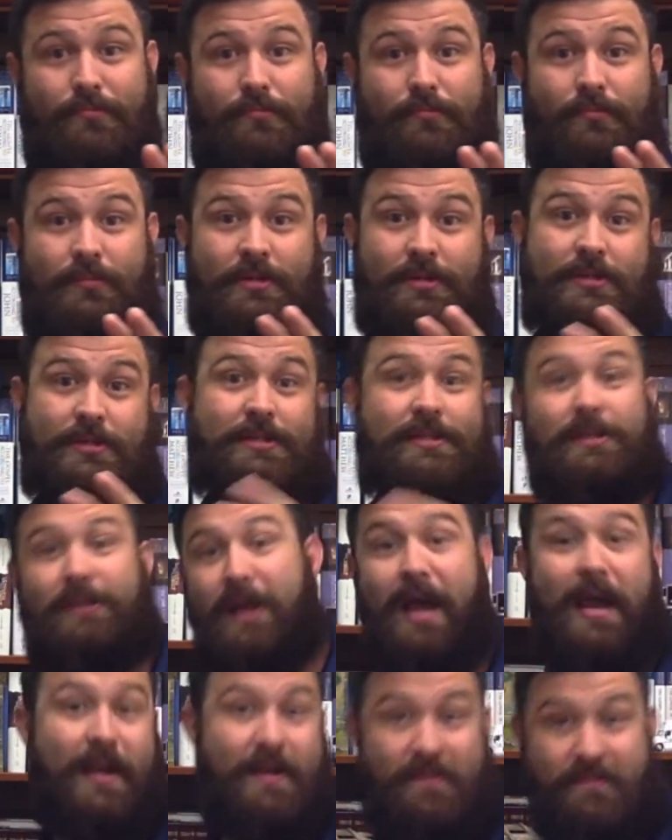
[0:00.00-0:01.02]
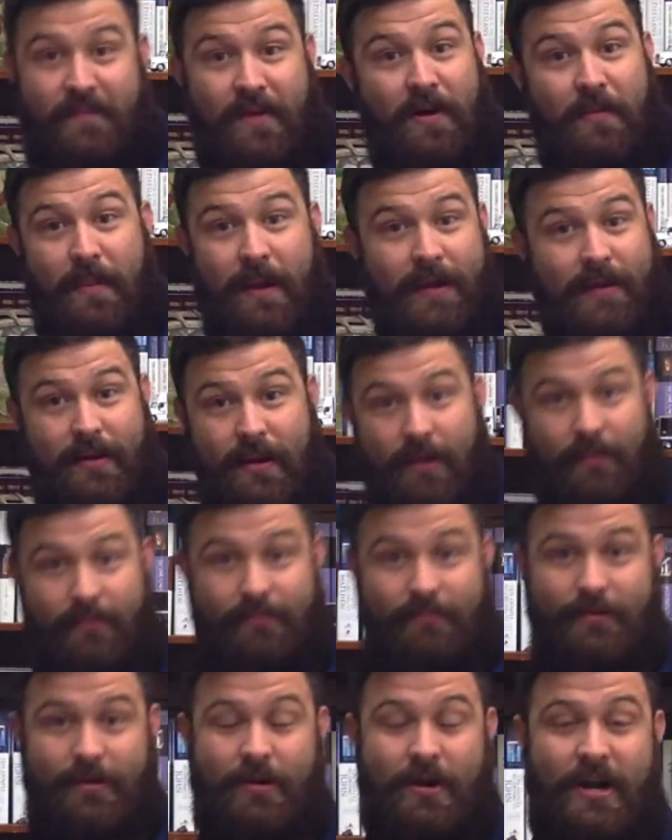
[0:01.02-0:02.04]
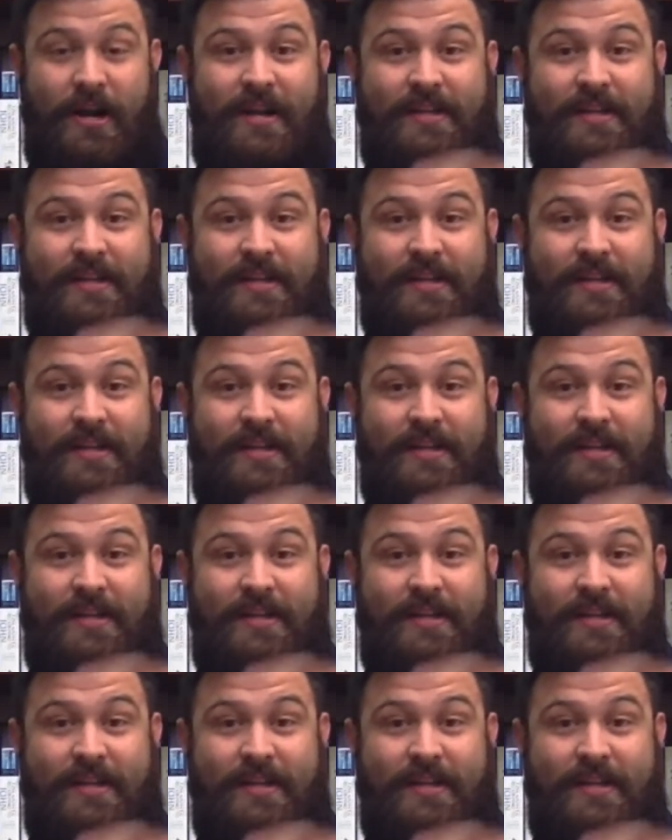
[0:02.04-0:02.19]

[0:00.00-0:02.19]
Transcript: is slack and fall back down. All right,